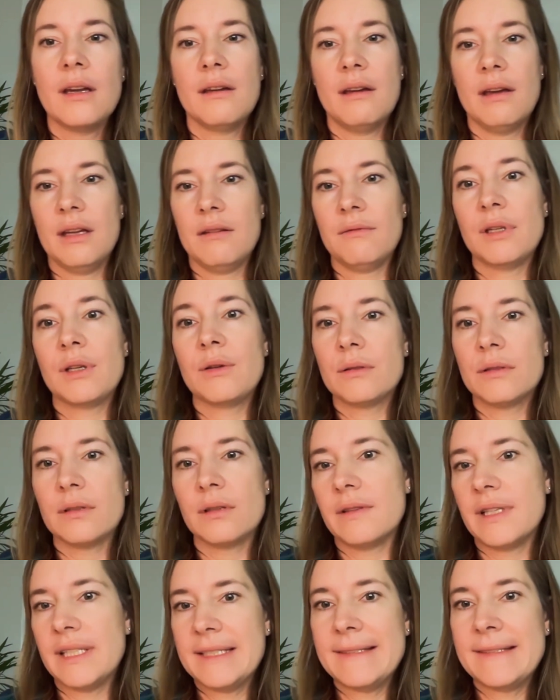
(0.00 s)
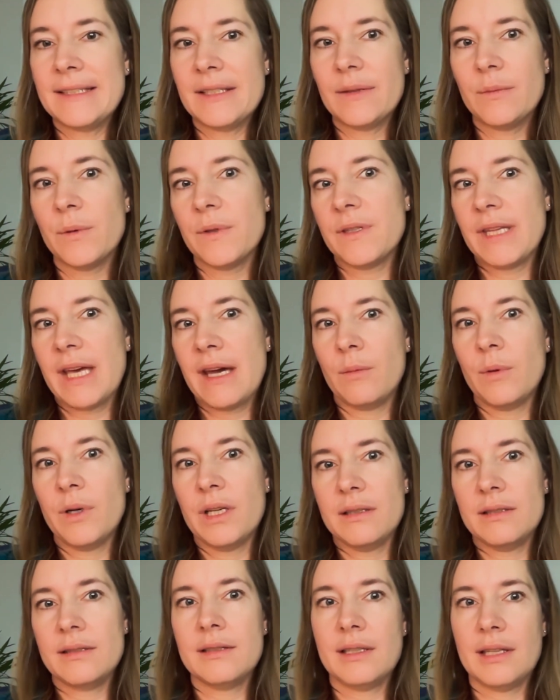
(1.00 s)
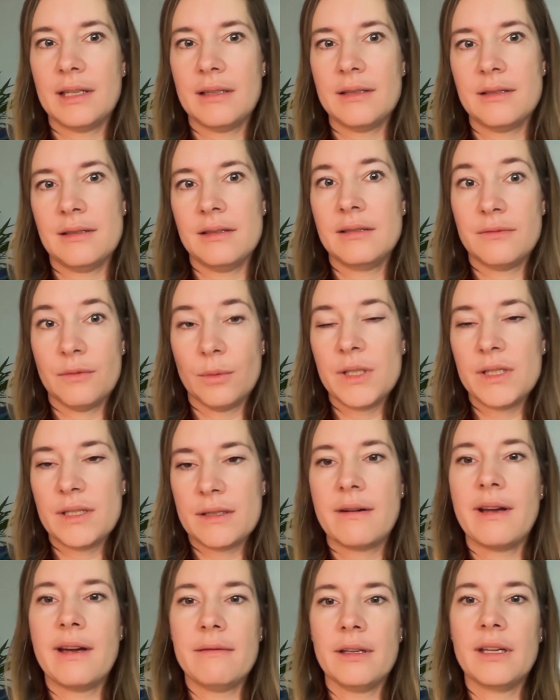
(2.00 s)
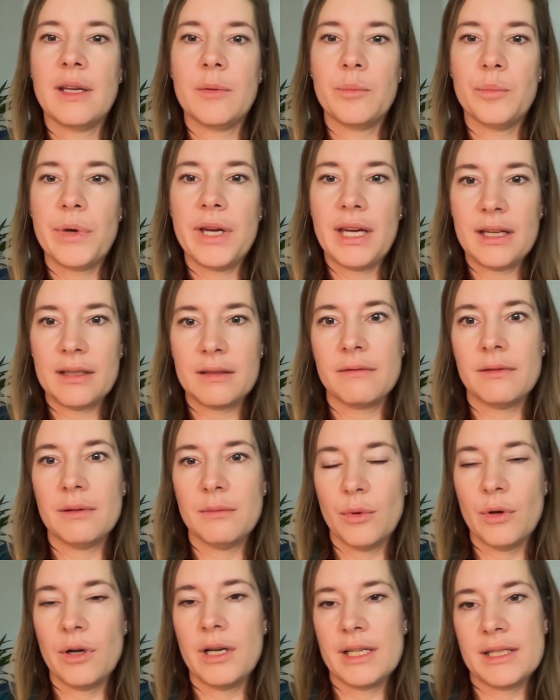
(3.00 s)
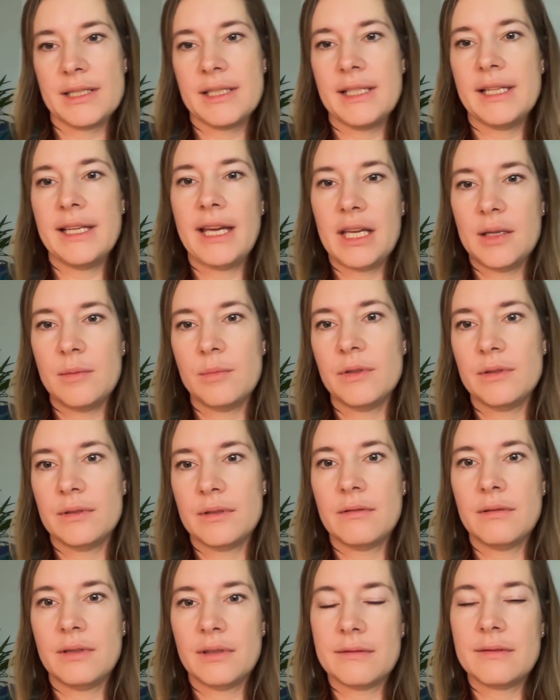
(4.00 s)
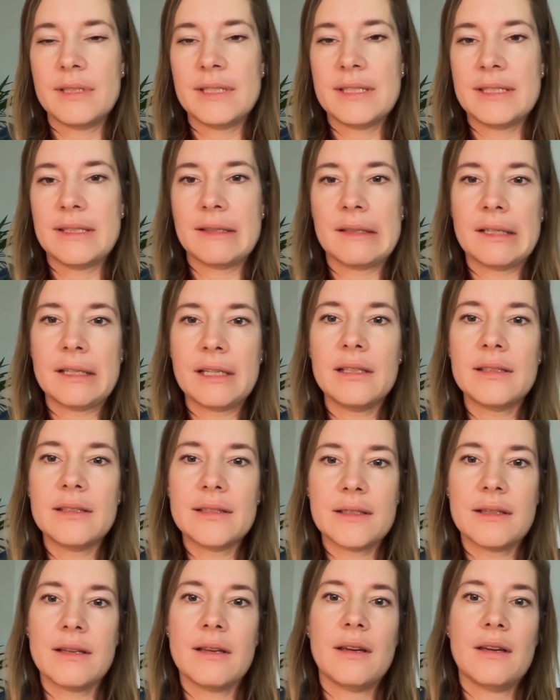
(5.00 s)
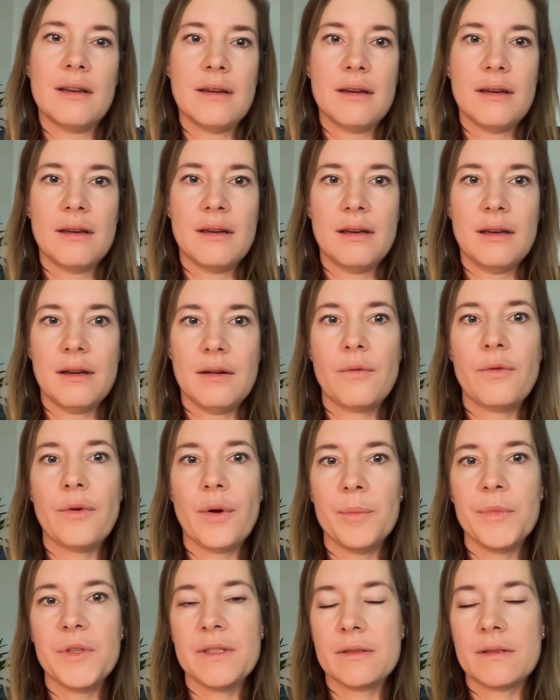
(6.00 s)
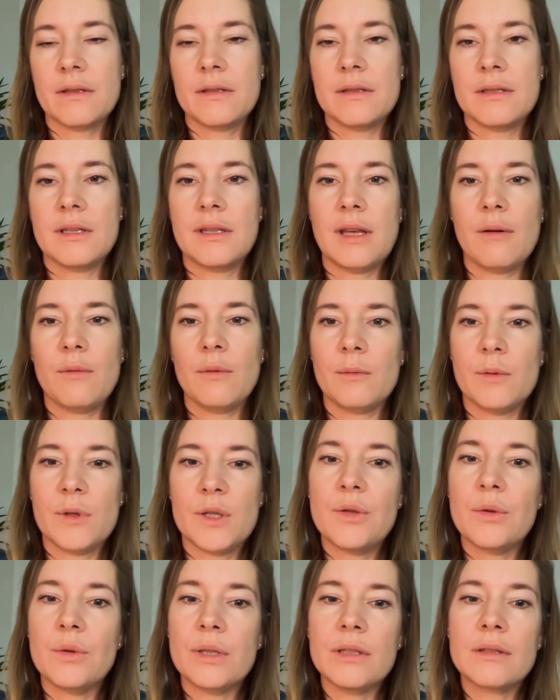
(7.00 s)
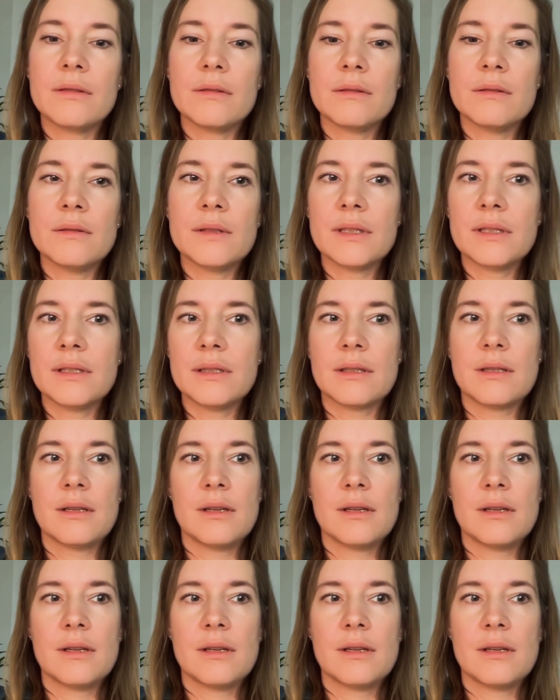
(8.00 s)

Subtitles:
And we could already see with that one that it was driving impact. We were actually able to increase the clickouts from this content that we were showing to users.